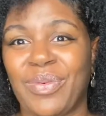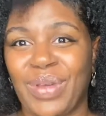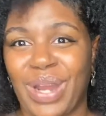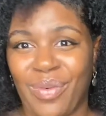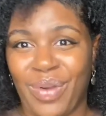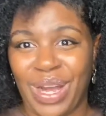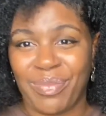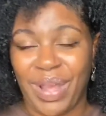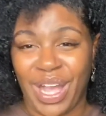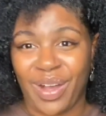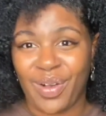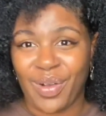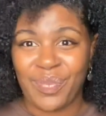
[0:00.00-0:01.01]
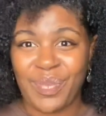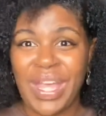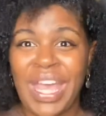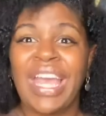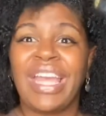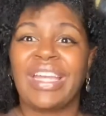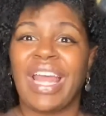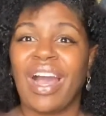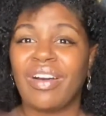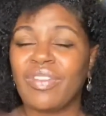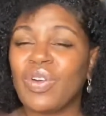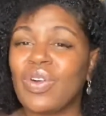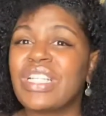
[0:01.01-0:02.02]
I want in my home. Now, of
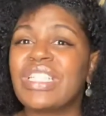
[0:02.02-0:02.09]
course,